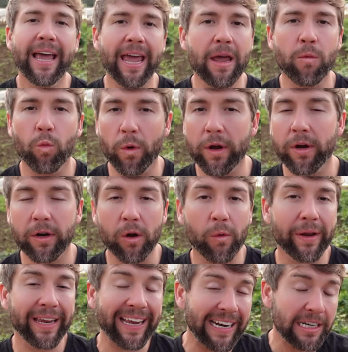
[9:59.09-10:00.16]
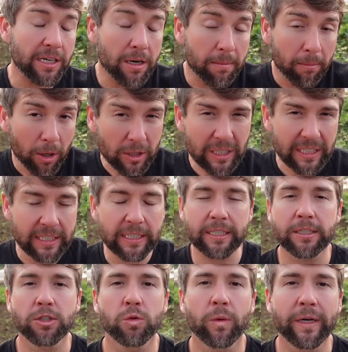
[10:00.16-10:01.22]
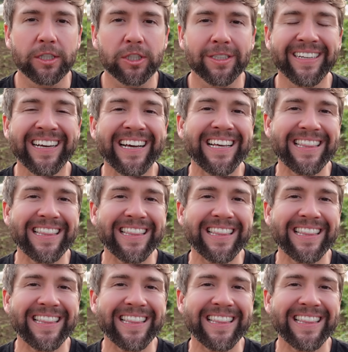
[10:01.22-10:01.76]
and we are going in an emergency situation,